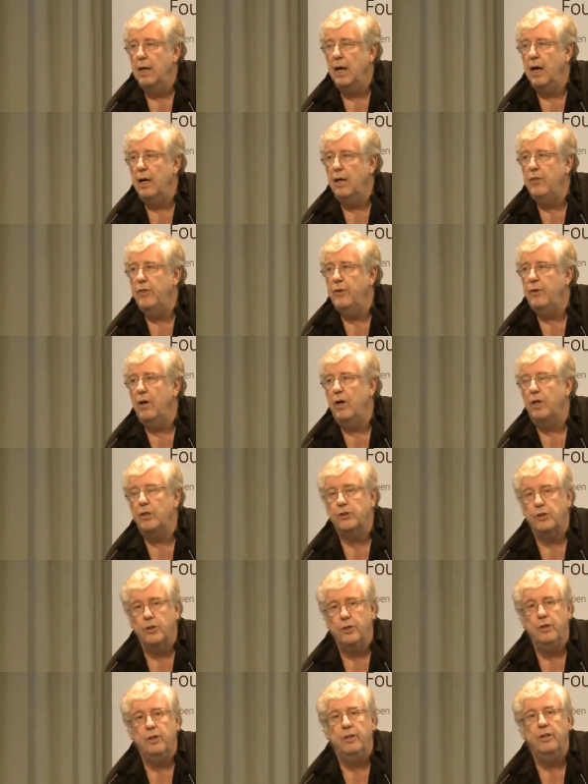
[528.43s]
Are there
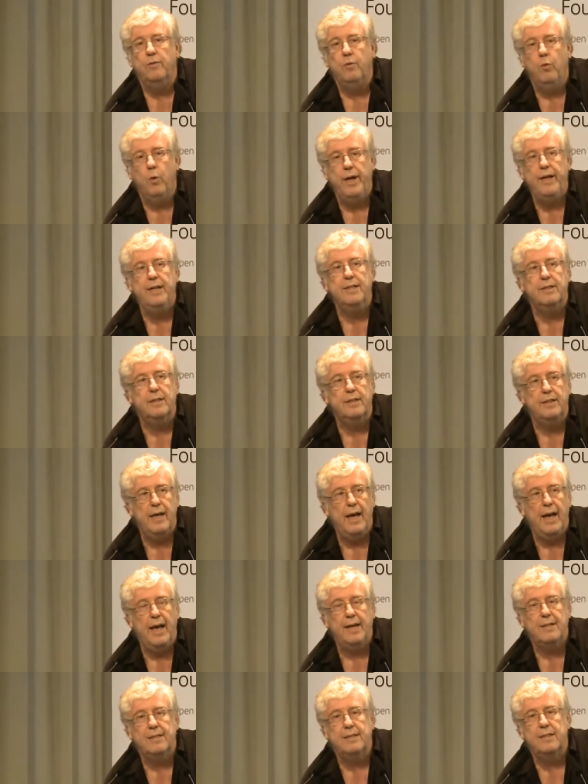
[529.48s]
alternative ways that the
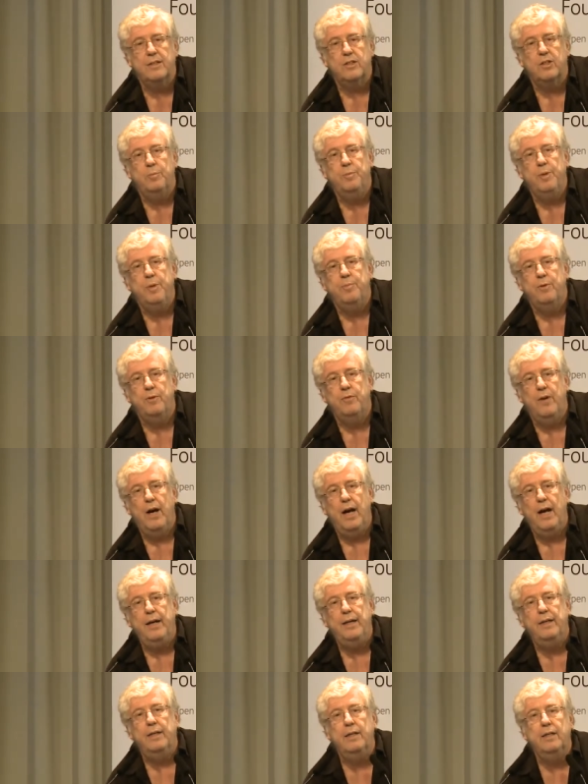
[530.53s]
access could be
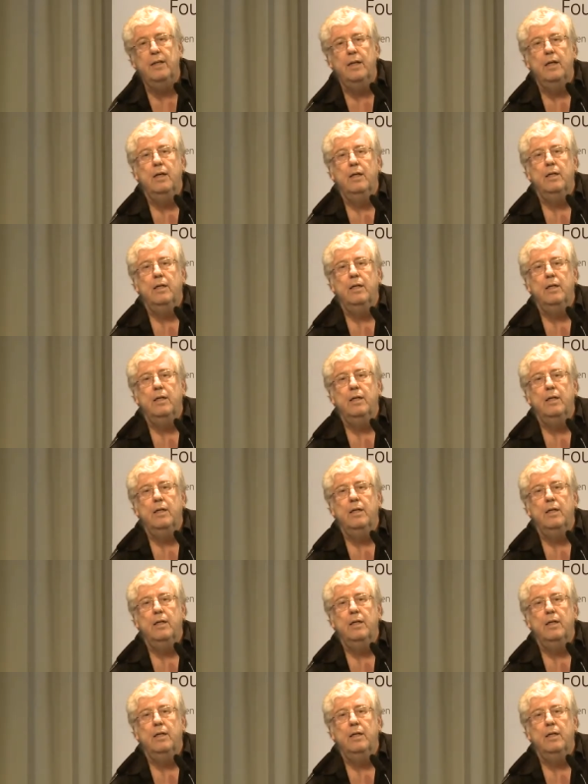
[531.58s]
provided